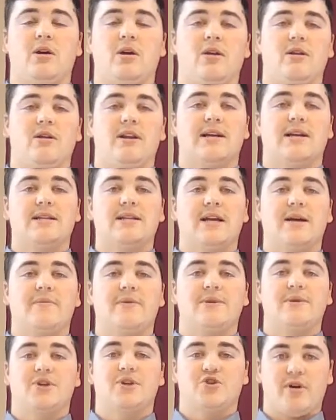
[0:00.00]
The next step
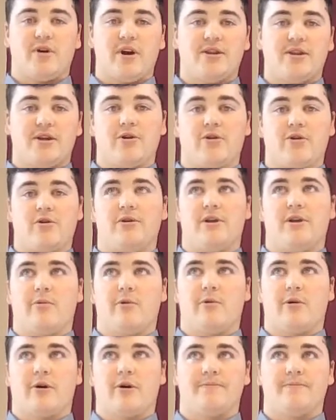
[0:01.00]
is to train the neural
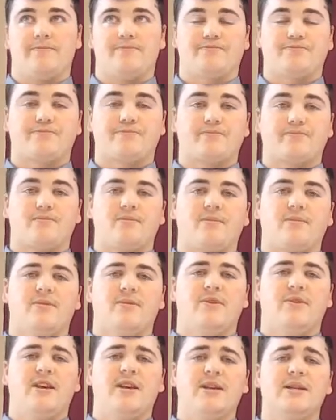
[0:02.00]
network.
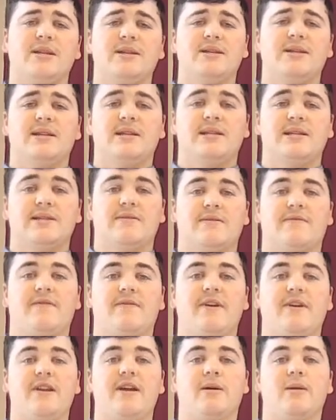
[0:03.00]
This consists of
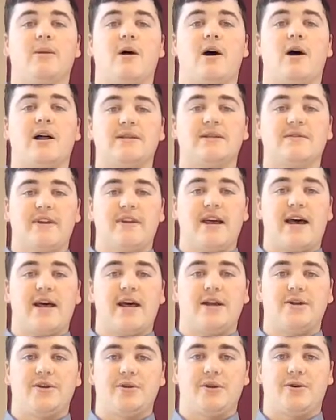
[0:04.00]
feeding lots of
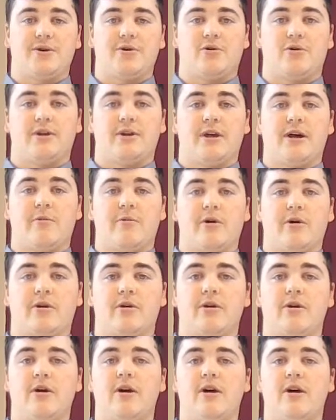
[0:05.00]
data to the neural
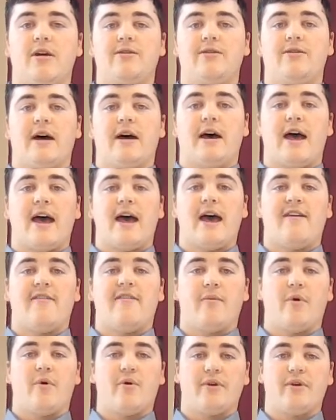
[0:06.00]
network that
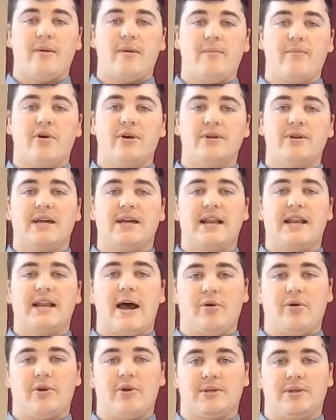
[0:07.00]
have both inputs and
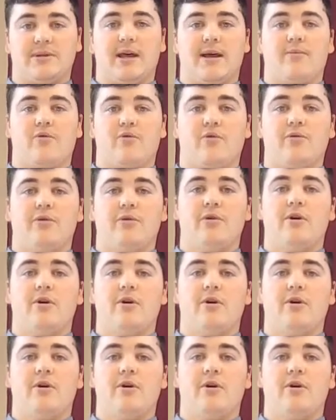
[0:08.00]
outputs labeled.